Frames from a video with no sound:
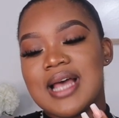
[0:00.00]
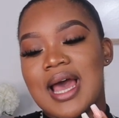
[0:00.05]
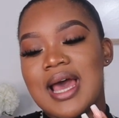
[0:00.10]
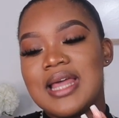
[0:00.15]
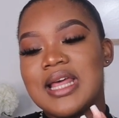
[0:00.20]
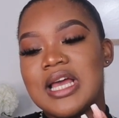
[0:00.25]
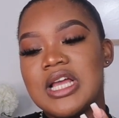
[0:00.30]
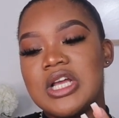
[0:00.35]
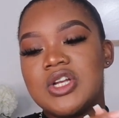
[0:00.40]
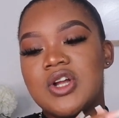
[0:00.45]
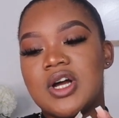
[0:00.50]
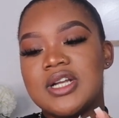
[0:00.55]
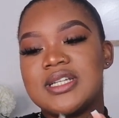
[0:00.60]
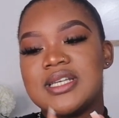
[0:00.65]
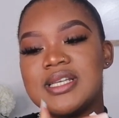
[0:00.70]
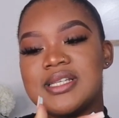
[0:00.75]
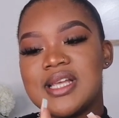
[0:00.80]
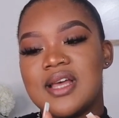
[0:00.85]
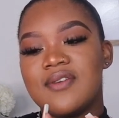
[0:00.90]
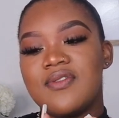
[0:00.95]
either you're not
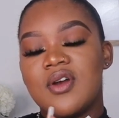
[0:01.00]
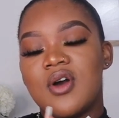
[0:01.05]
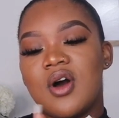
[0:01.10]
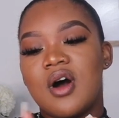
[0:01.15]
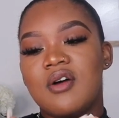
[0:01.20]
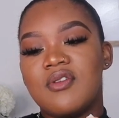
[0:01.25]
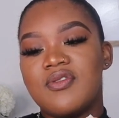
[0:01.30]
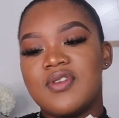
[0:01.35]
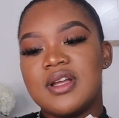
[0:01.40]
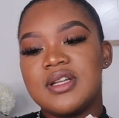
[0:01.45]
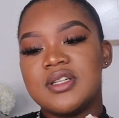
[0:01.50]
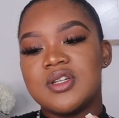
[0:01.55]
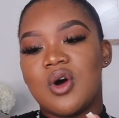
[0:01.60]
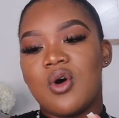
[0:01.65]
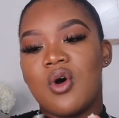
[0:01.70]
deserving of it,